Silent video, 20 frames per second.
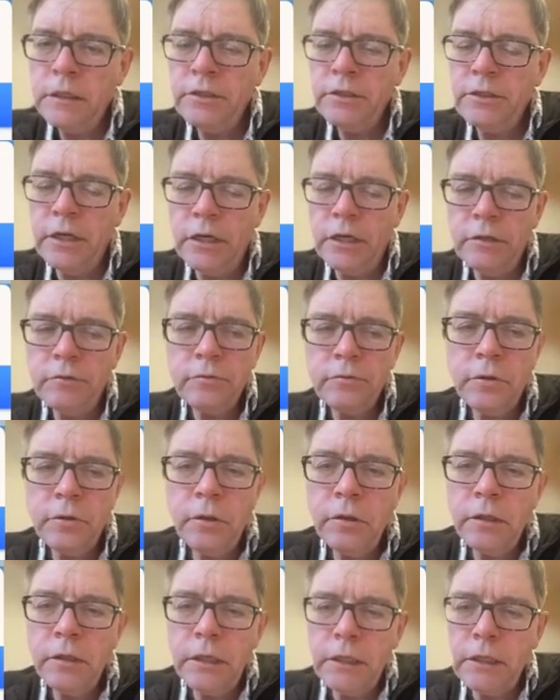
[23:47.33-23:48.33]
In
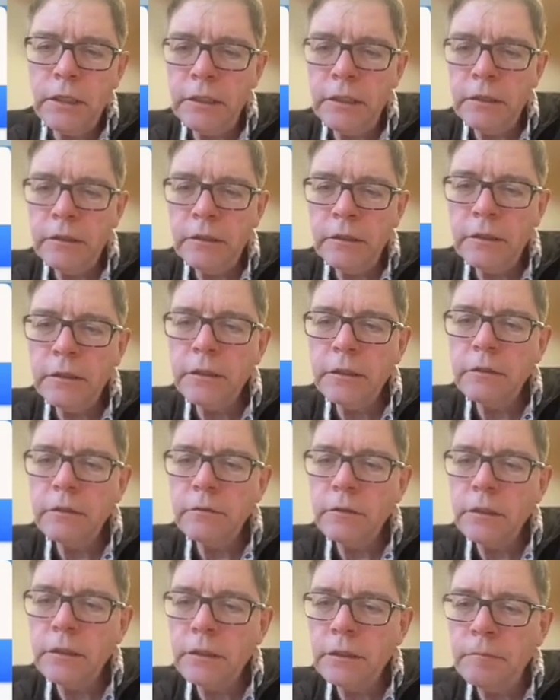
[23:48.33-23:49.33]
general,
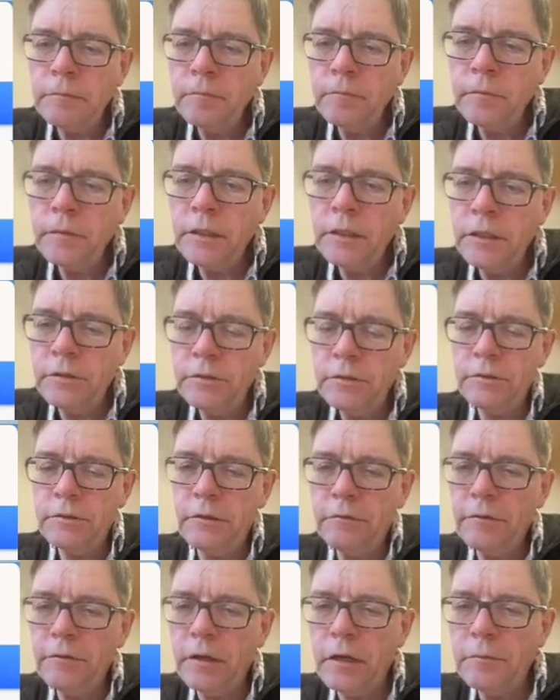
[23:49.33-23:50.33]

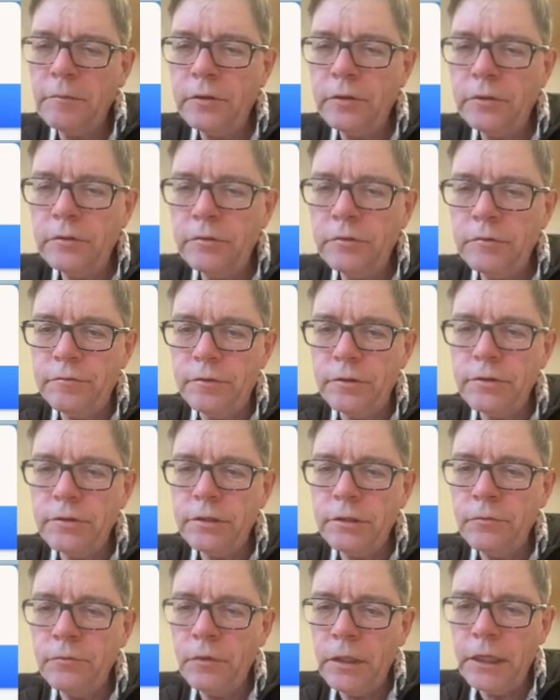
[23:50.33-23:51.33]
teachers of the Radboud
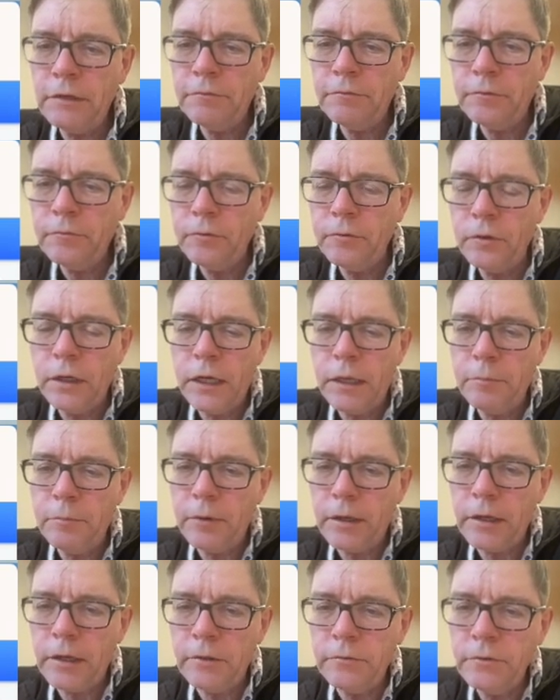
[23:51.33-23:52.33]
University will have a
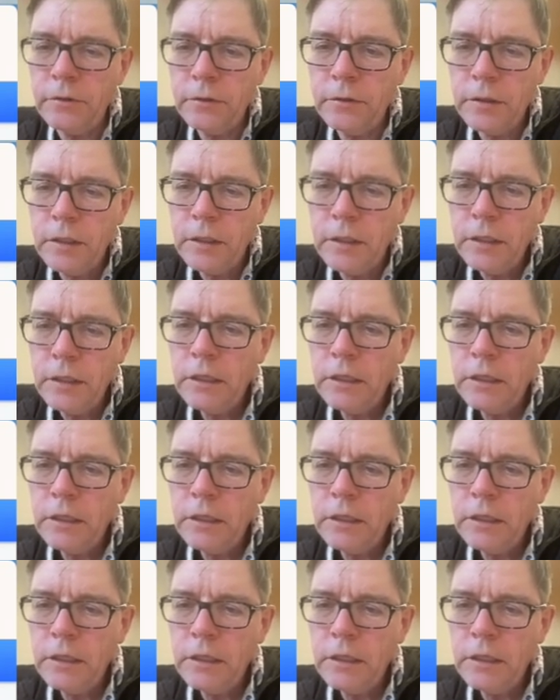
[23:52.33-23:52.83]
Wooclap account.